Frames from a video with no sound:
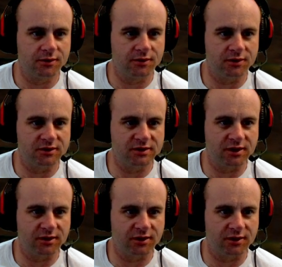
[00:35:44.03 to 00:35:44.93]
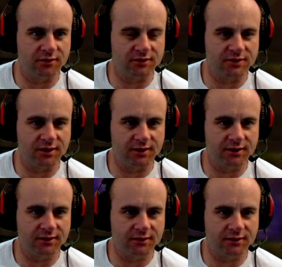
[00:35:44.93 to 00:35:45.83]
He's taking care of this guy.
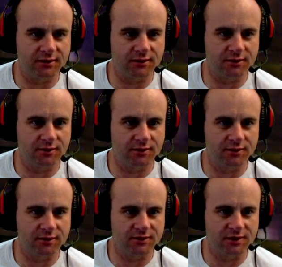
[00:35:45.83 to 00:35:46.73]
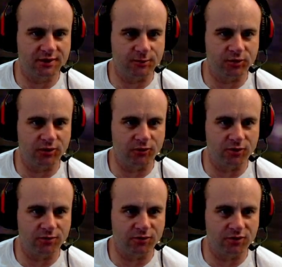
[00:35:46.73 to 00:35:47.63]
He's getting his butt
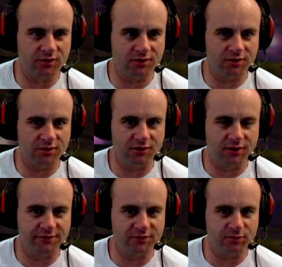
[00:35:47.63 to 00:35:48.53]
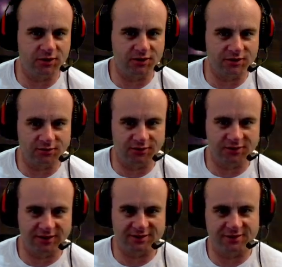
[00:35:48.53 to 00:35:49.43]
whooped, but he loves me, so he
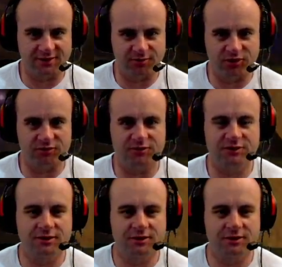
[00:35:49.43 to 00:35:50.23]
takes the abuse.